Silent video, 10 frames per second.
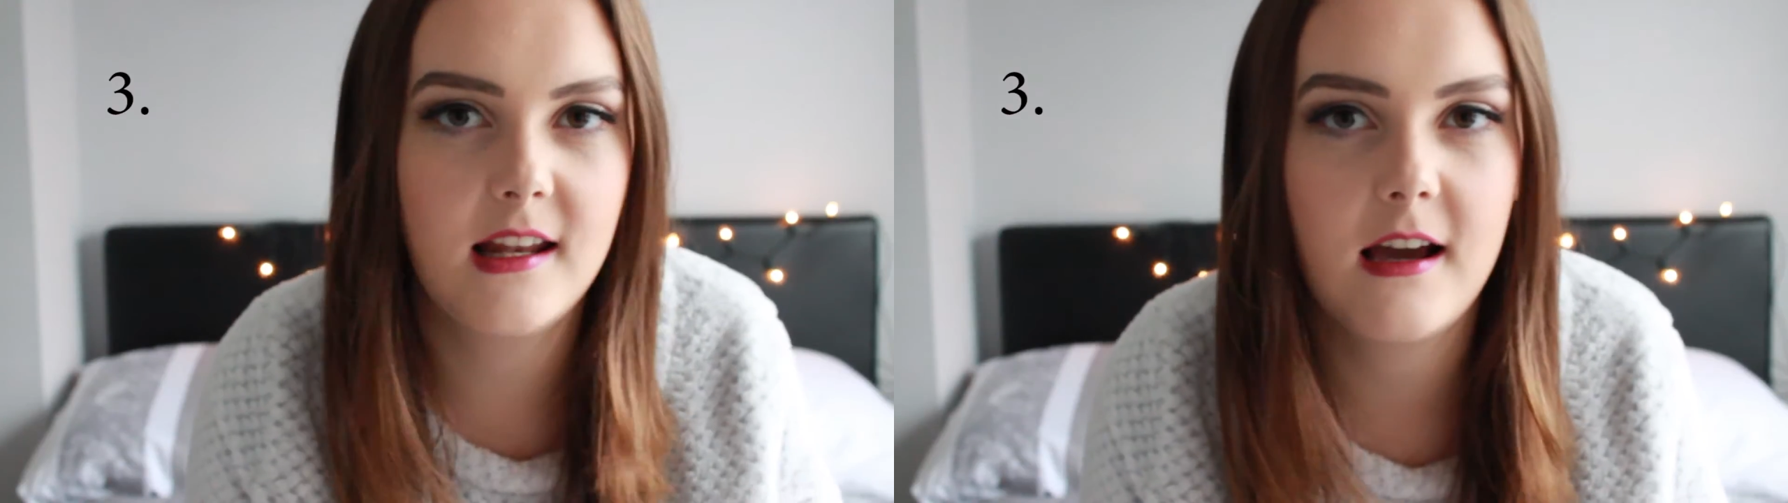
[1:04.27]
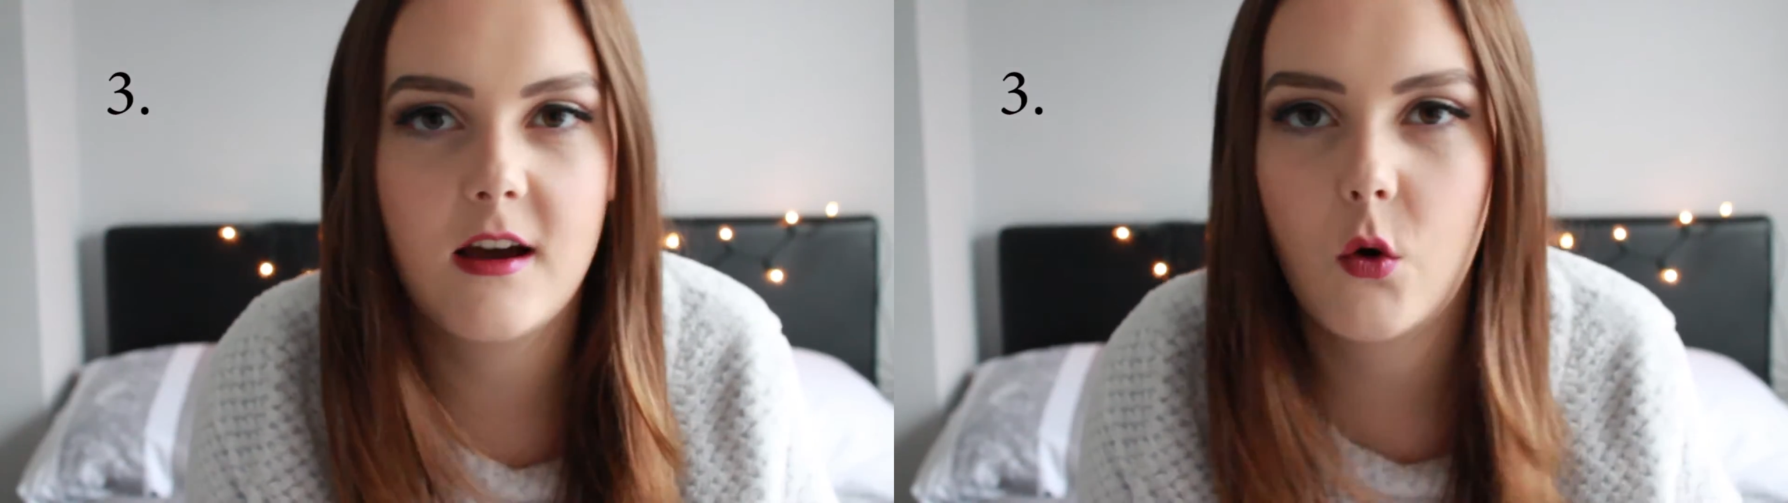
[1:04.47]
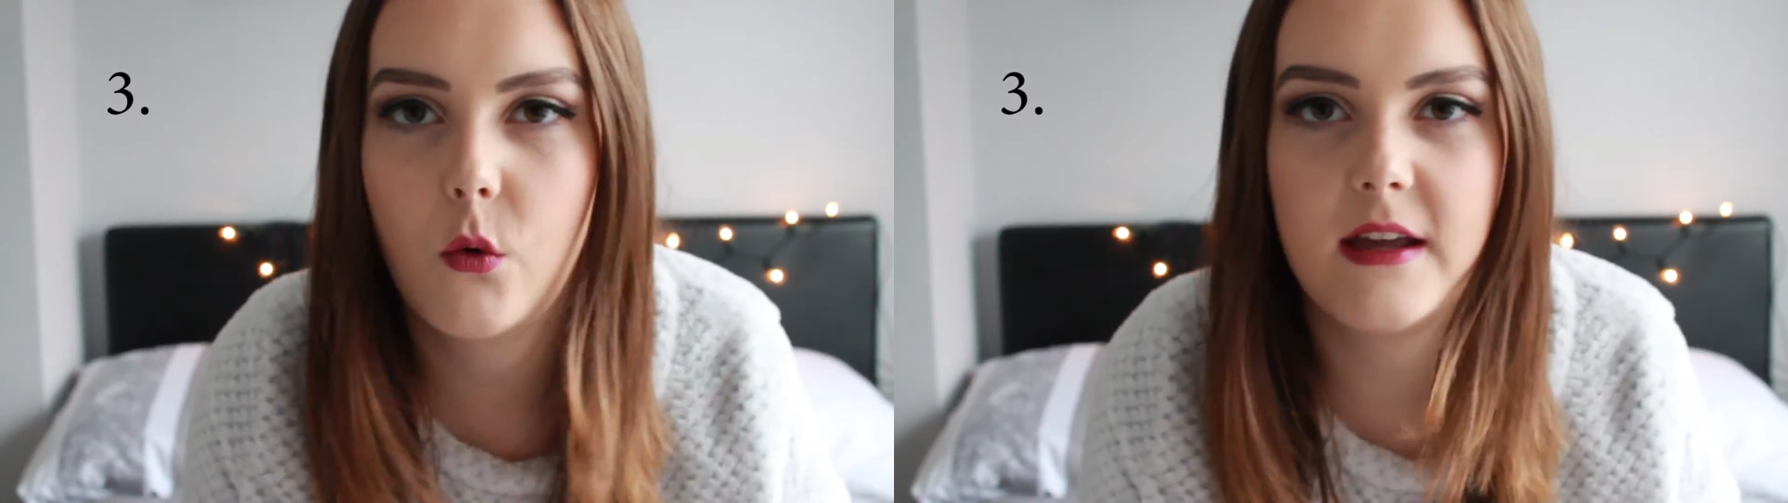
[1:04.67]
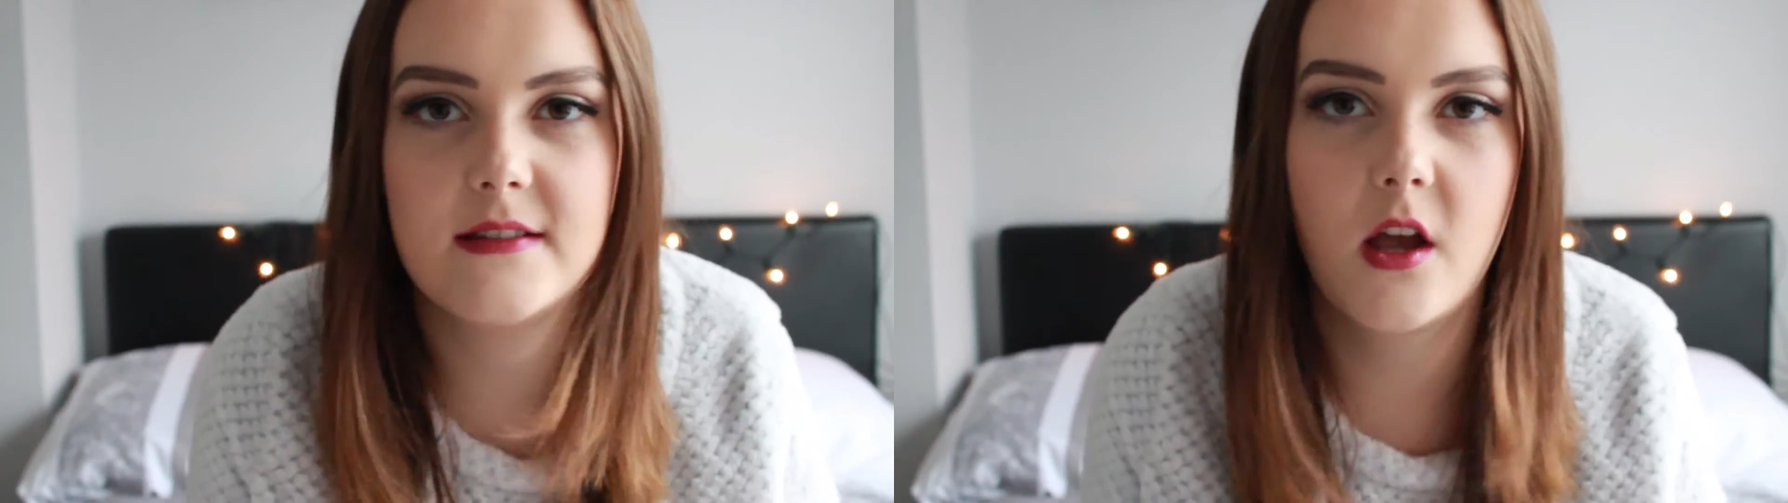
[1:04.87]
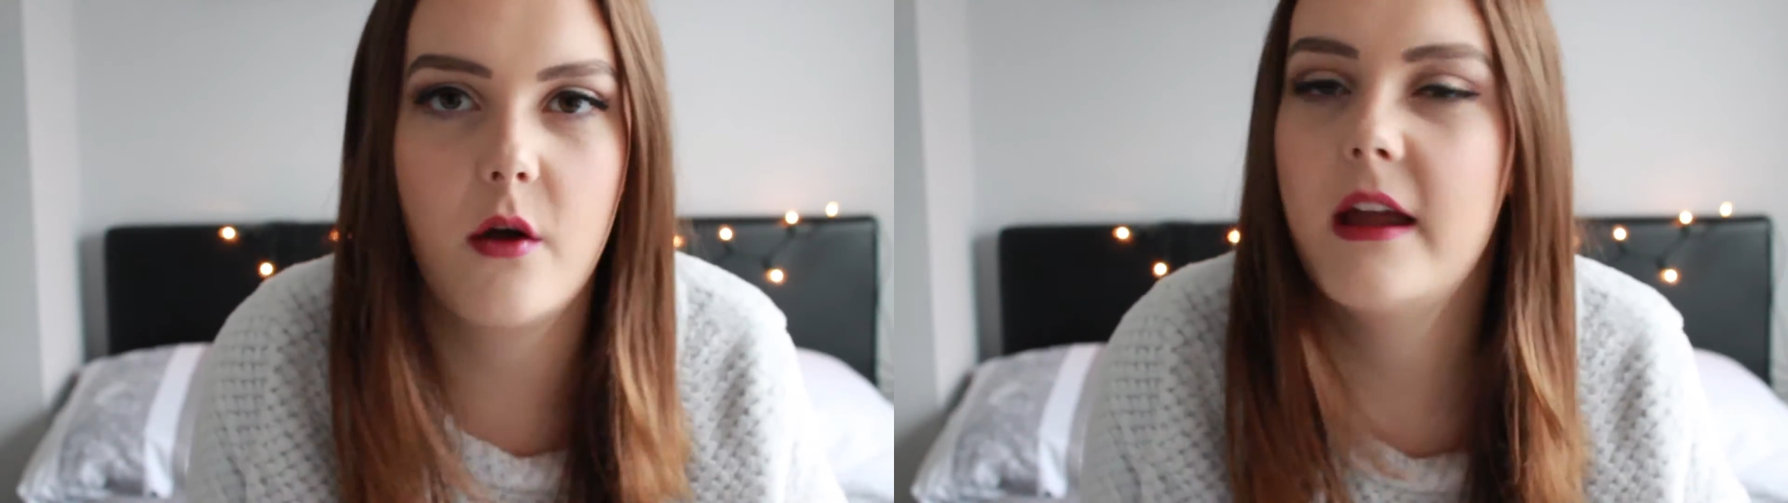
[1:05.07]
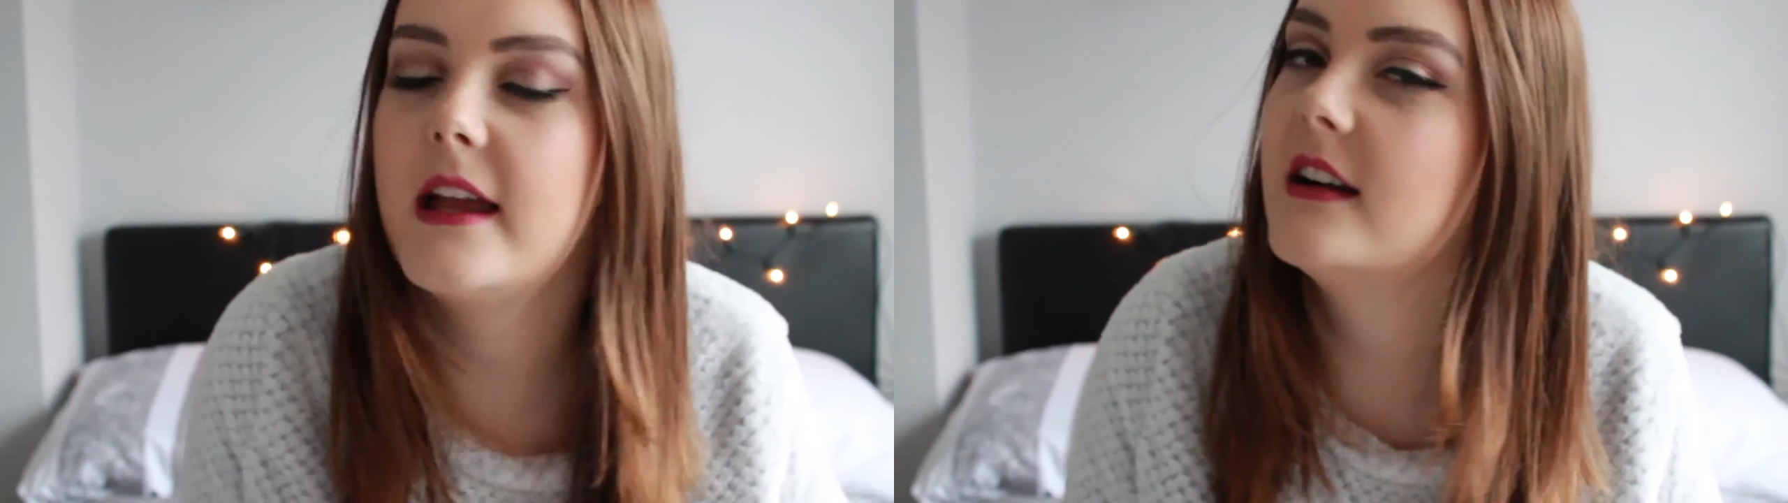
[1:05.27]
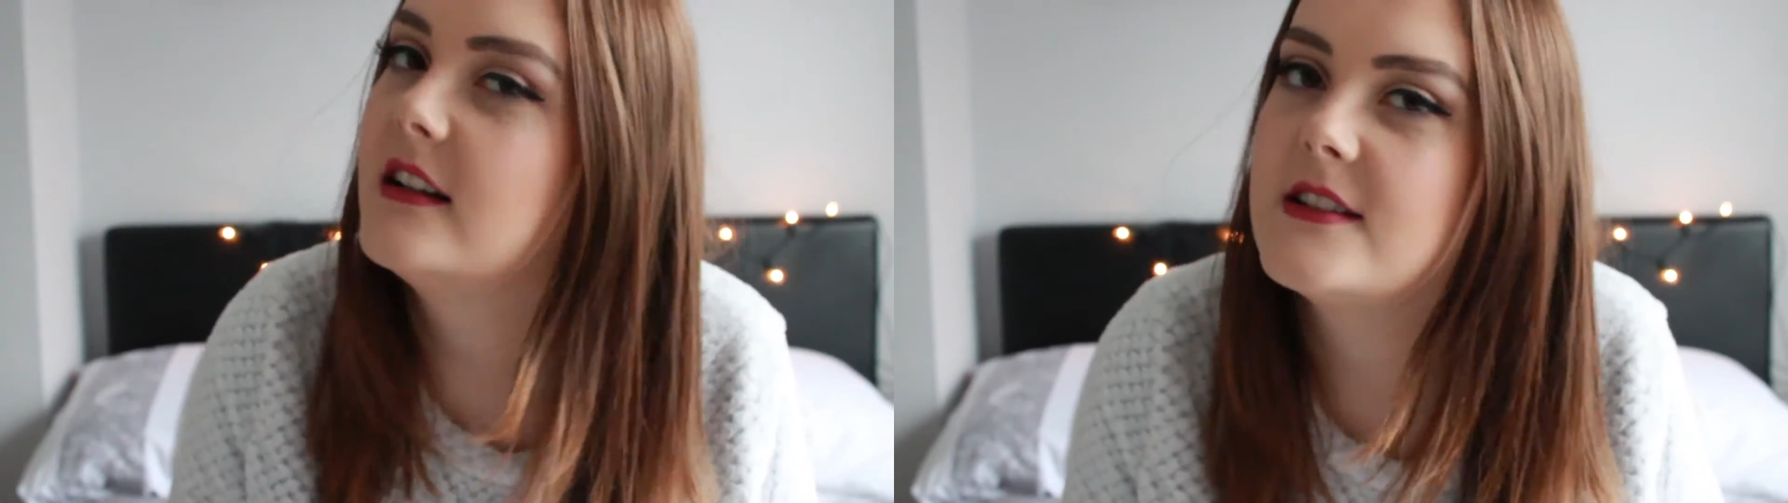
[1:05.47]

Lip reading: like always going.